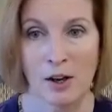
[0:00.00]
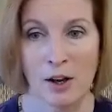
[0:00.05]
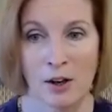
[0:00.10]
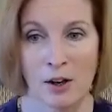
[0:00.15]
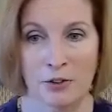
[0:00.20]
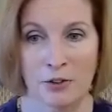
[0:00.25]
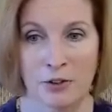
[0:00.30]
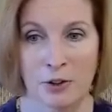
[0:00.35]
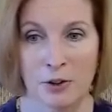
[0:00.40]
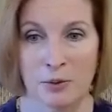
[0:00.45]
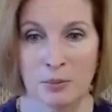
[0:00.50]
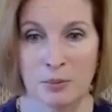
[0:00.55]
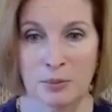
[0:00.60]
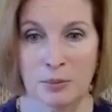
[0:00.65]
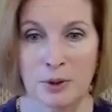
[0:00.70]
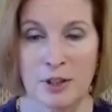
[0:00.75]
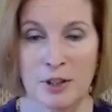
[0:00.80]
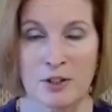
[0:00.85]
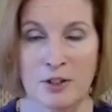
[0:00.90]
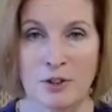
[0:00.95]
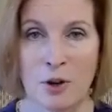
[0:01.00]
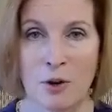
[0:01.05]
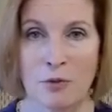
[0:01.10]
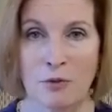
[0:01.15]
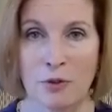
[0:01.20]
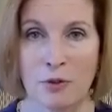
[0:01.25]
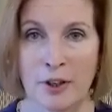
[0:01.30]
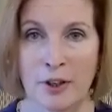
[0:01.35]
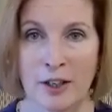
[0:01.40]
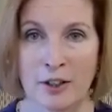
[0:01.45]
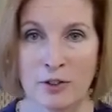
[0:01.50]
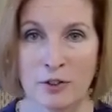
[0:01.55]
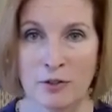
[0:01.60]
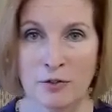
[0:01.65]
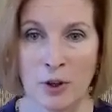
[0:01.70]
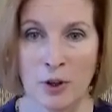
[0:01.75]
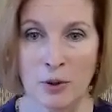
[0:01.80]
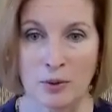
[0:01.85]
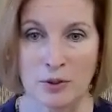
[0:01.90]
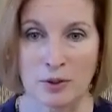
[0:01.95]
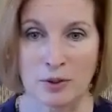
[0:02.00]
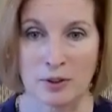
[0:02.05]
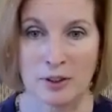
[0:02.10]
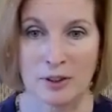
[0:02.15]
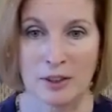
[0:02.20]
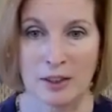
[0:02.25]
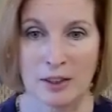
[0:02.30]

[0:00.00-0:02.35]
Also, please don't forget to vote.